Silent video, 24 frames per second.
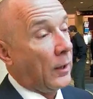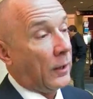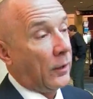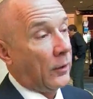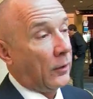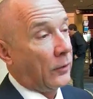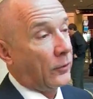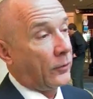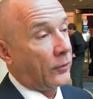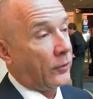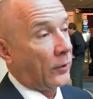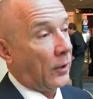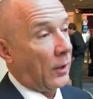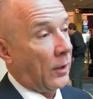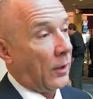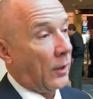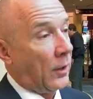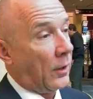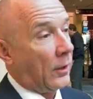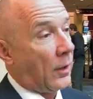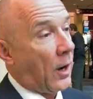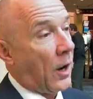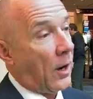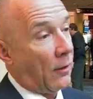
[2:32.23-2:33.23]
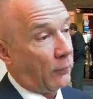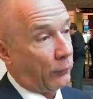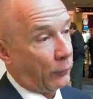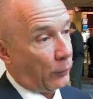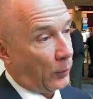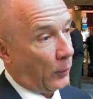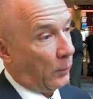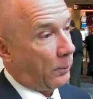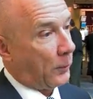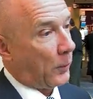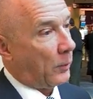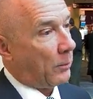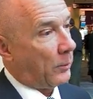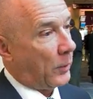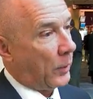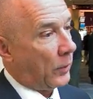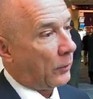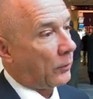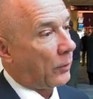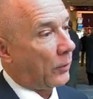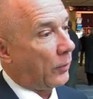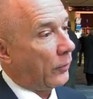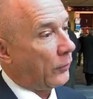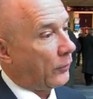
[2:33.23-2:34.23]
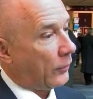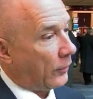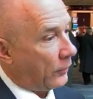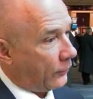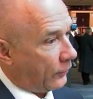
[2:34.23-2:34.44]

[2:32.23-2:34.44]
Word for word: is uh, Avrupa Minerals.